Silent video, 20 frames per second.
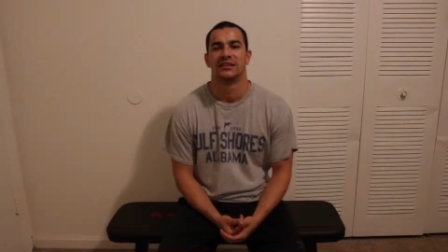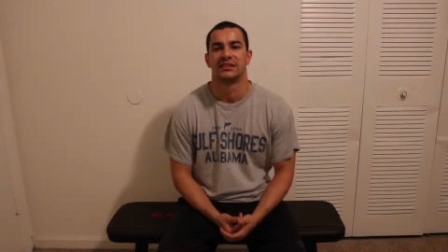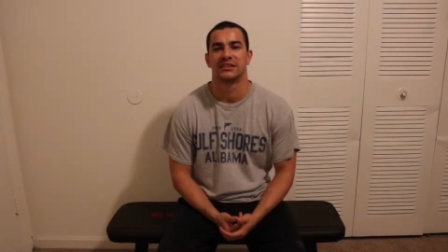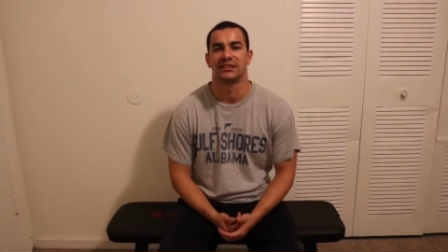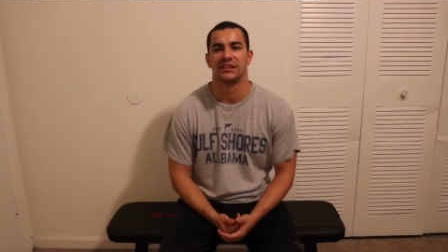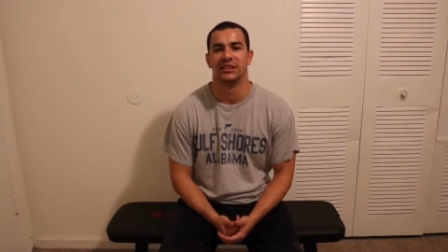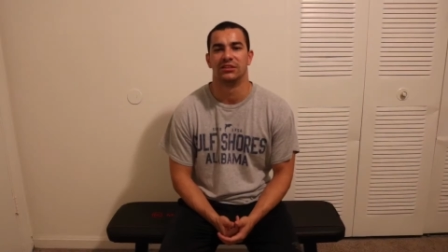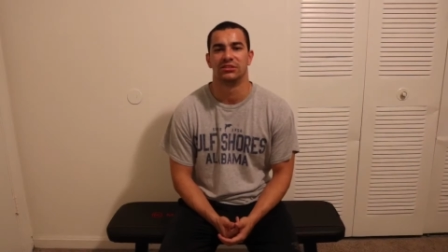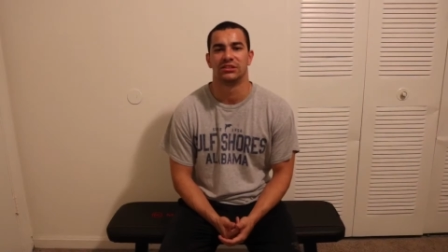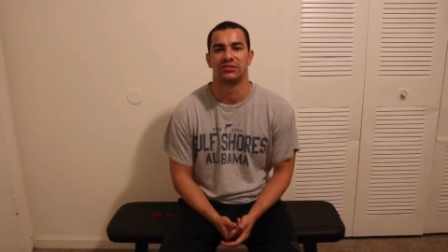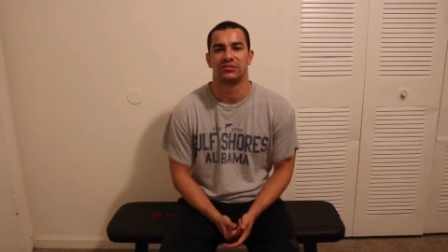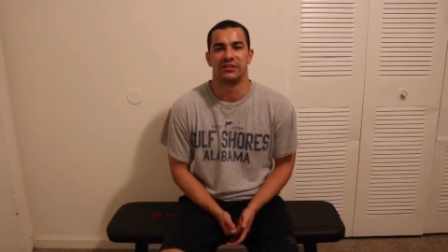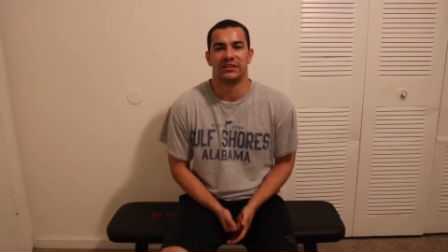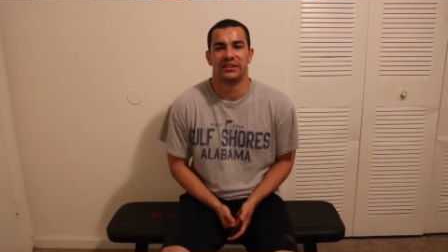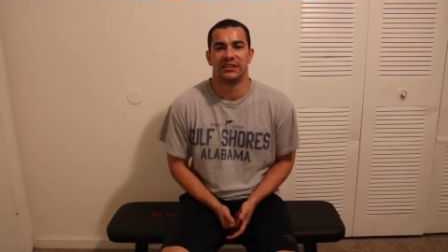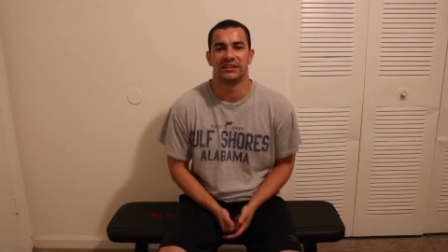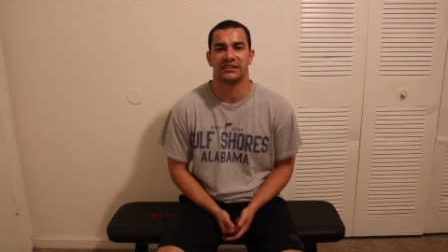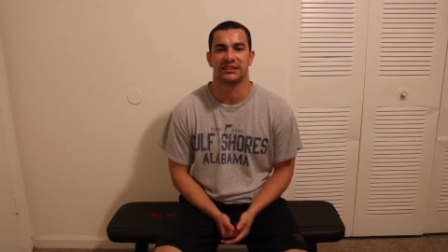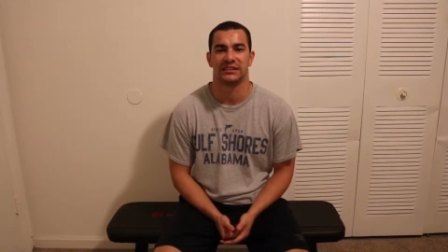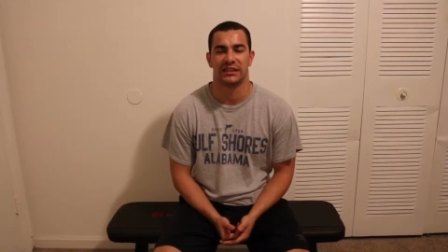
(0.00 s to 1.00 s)
Sloan's
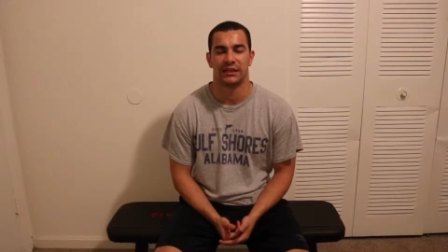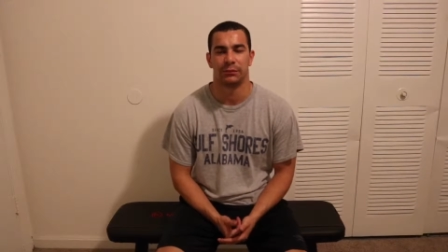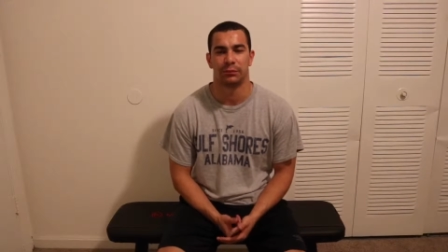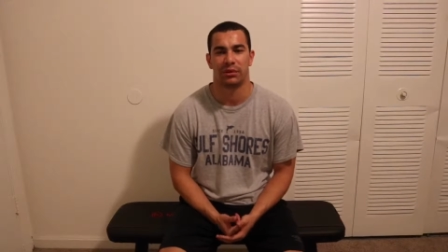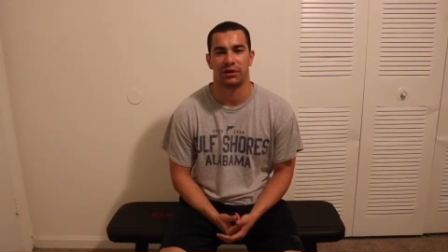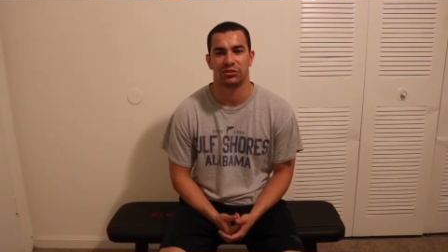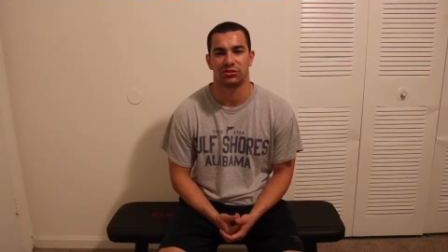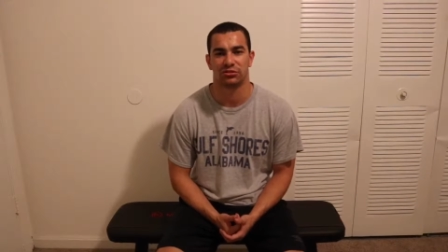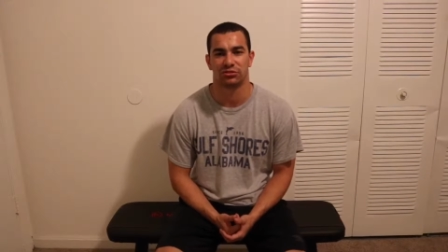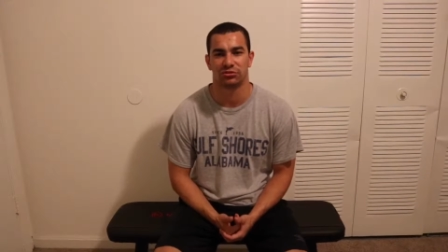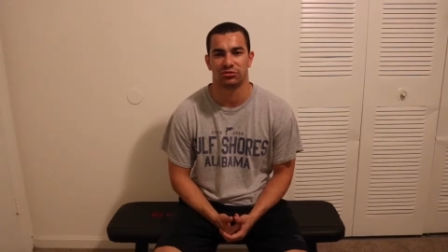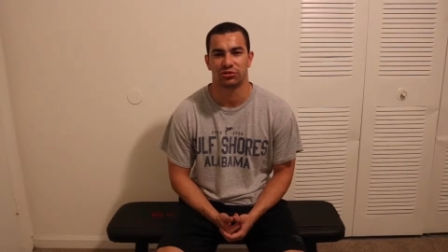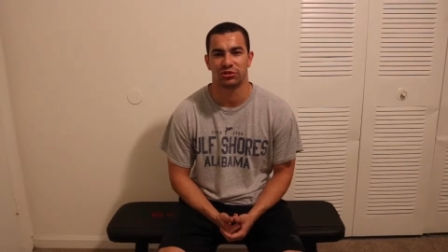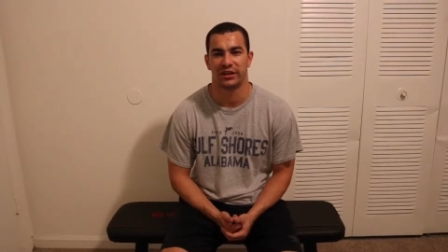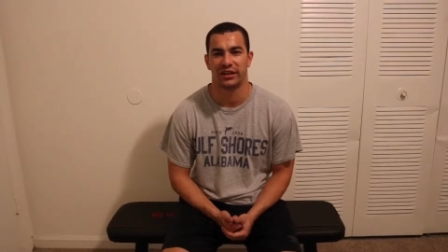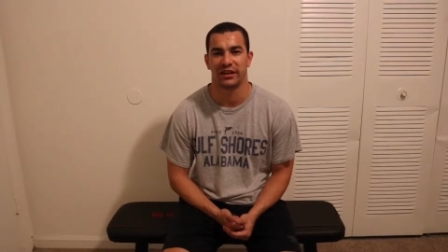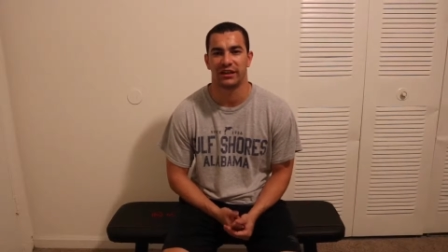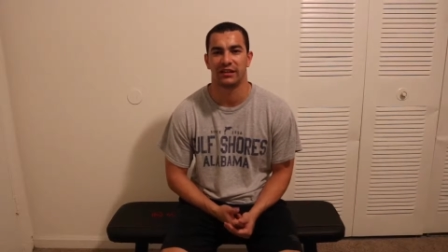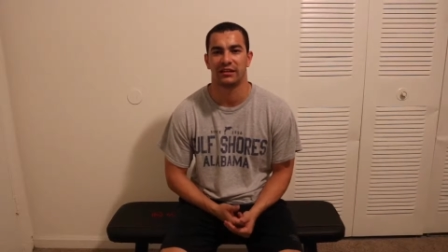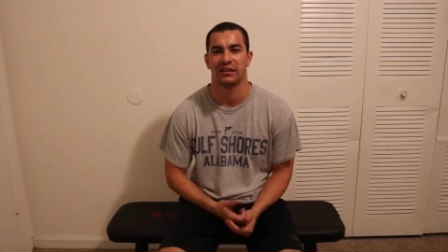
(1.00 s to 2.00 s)
Fitness and Personal
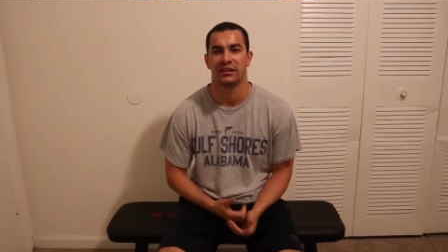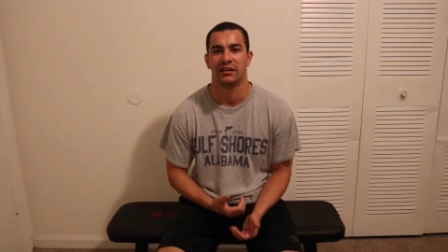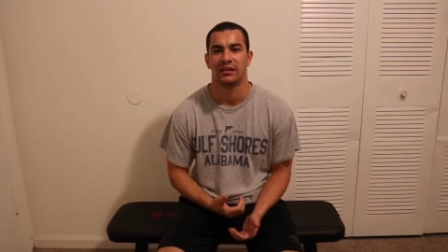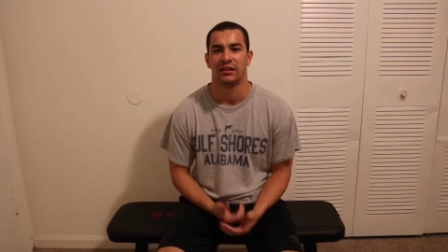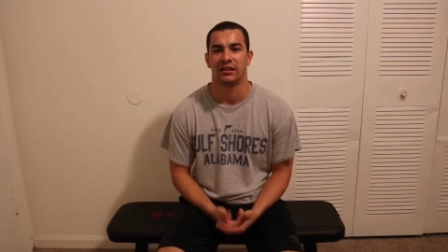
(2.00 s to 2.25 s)
Training.